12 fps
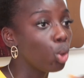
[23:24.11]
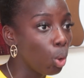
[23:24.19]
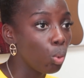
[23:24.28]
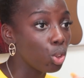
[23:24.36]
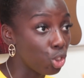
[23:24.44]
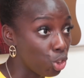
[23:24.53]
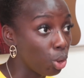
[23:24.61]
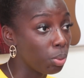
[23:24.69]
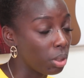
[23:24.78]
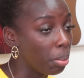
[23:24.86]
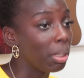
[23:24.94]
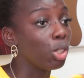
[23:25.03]
no one's
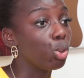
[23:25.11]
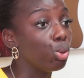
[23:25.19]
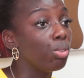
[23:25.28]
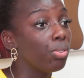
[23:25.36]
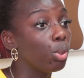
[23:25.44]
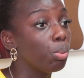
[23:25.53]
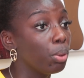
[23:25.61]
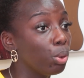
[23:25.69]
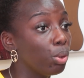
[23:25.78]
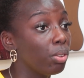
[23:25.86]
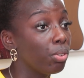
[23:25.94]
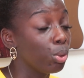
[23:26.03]
job to make you feel
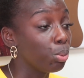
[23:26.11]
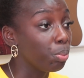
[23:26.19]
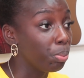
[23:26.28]
beautiful.